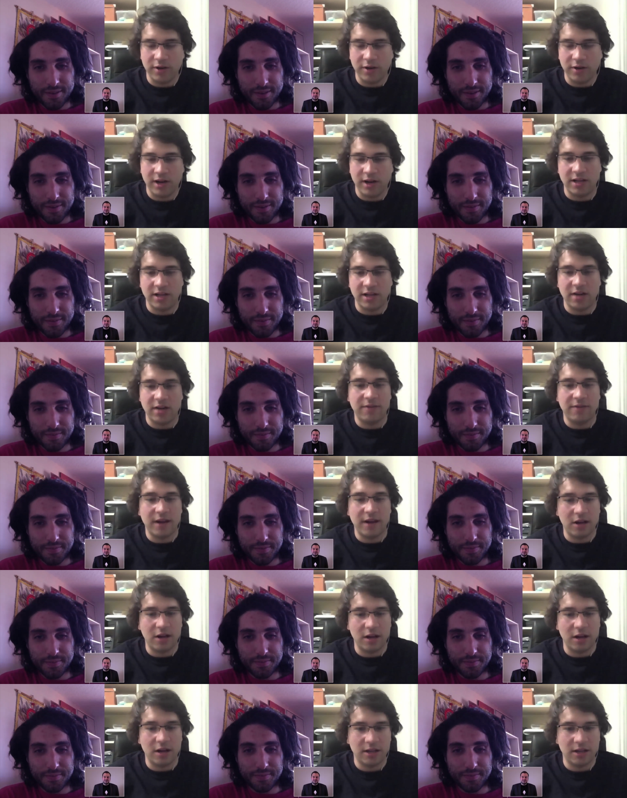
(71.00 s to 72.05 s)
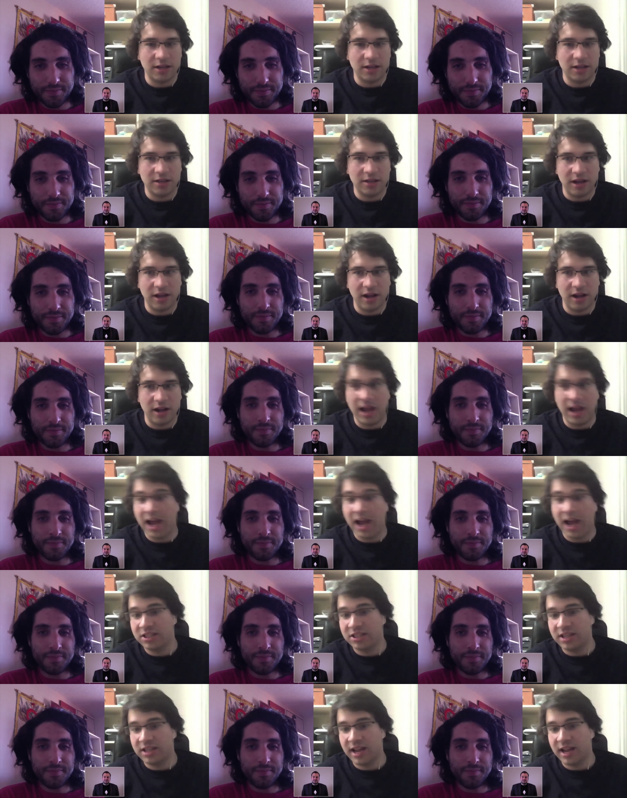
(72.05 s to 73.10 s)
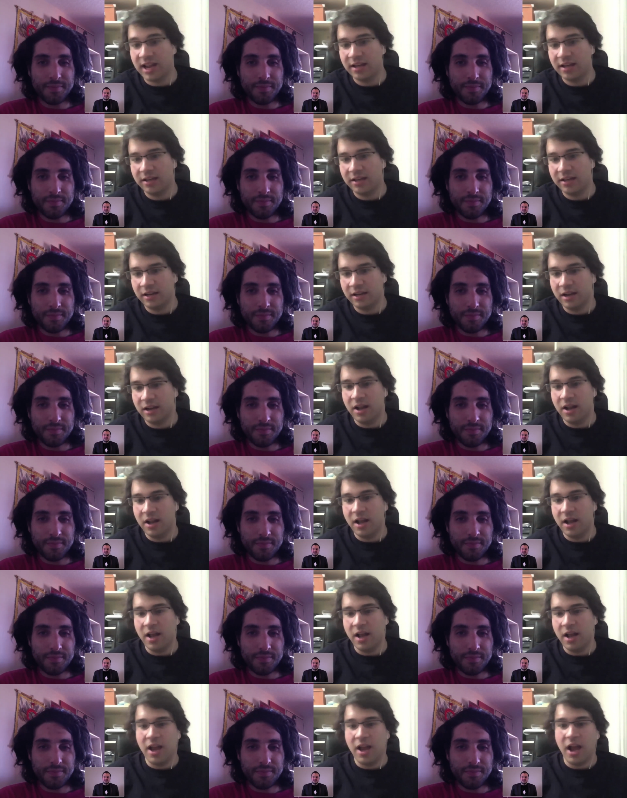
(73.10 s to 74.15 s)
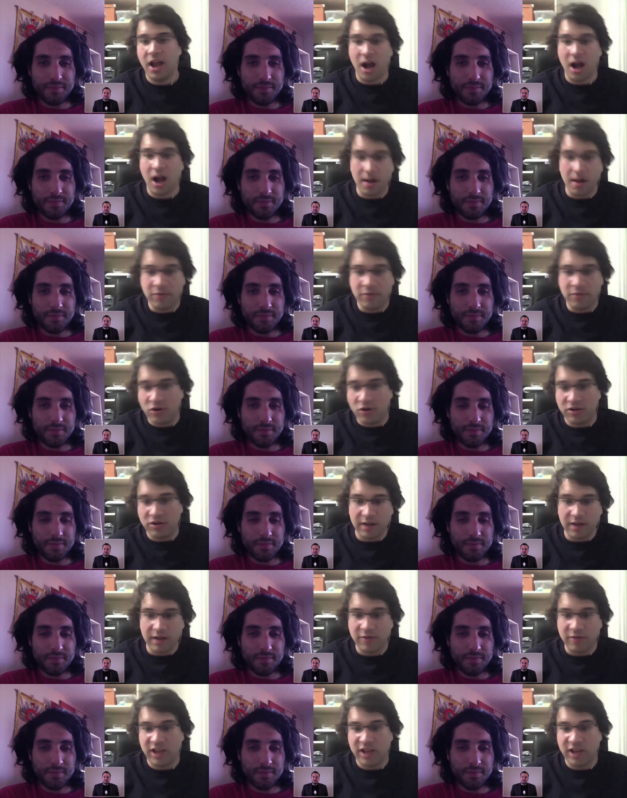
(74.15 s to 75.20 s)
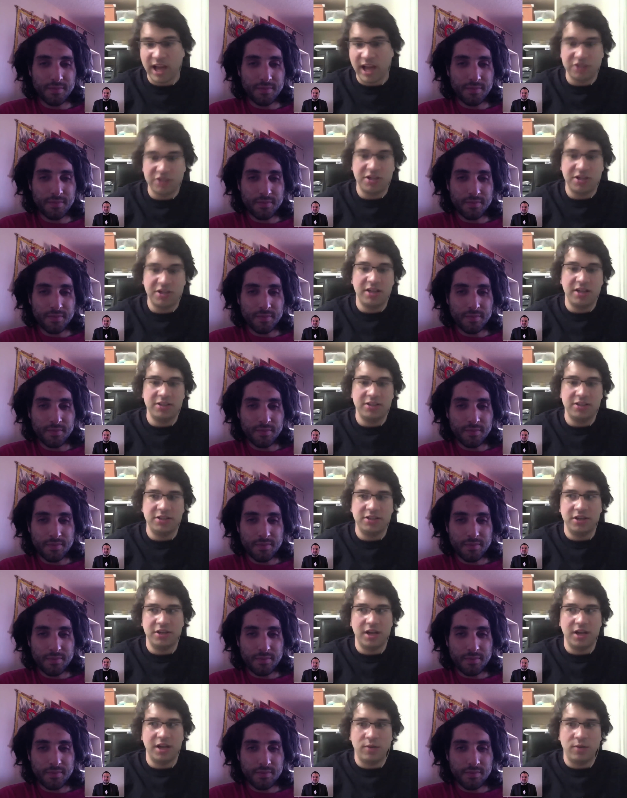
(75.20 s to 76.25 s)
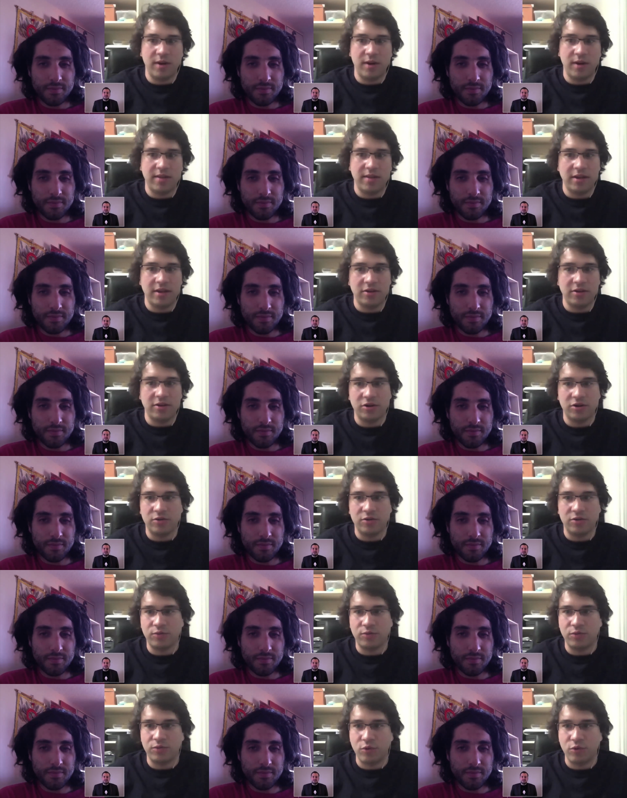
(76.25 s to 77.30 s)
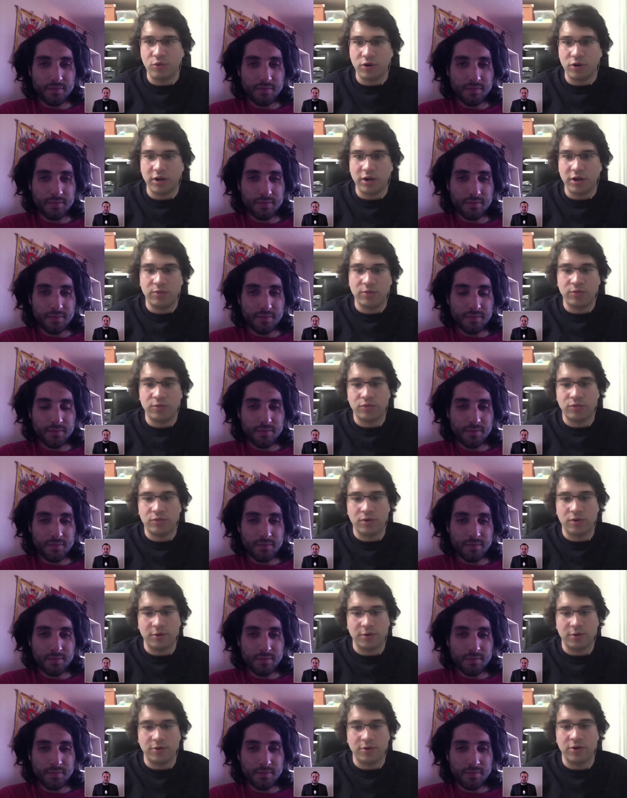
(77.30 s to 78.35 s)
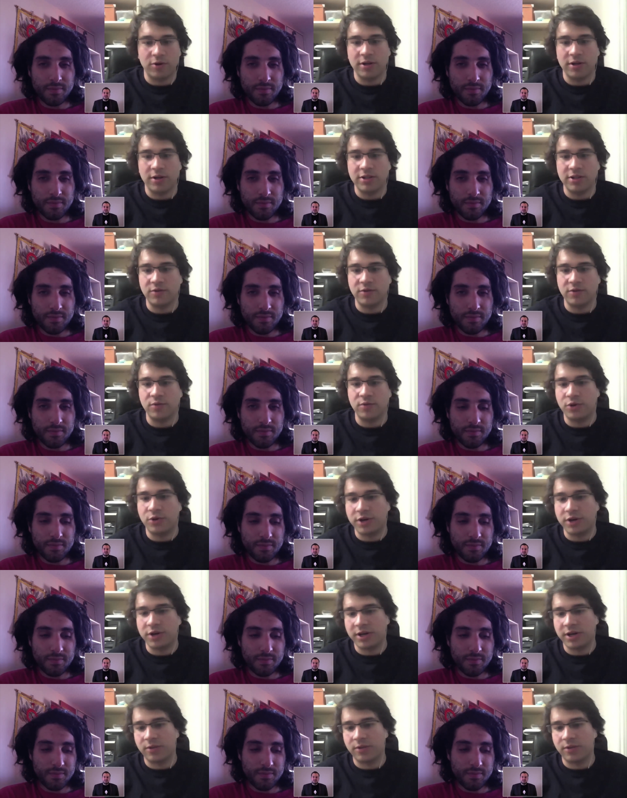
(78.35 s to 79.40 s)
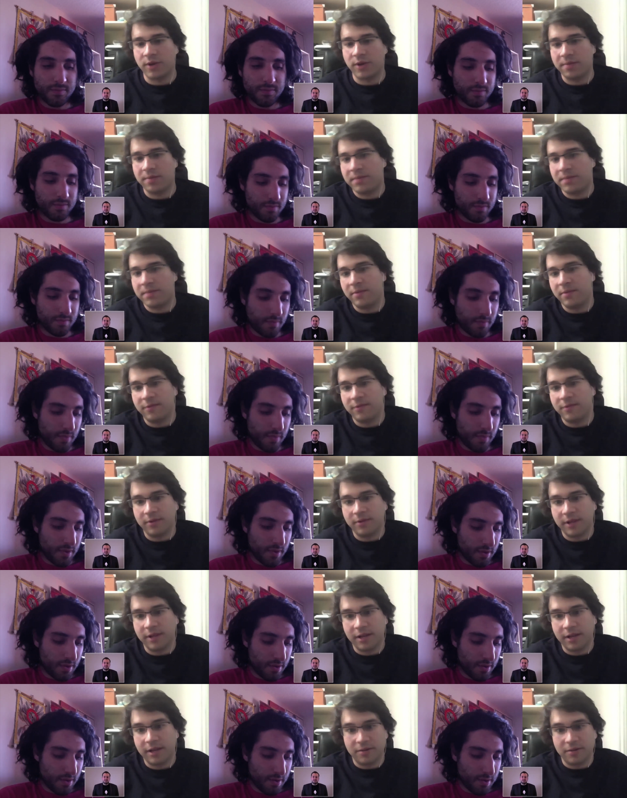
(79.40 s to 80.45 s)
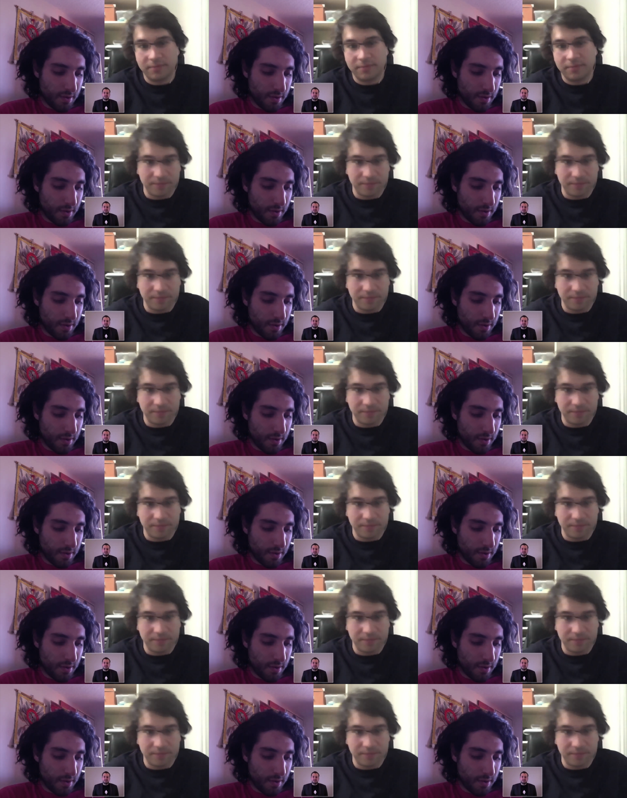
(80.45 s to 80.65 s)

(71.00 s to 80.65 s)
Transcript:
Speaker 1: can identify content, hashtag it, upvote and downvote the hashtags in a way that you're rewarded crypto tokens if you predict the way people vote later.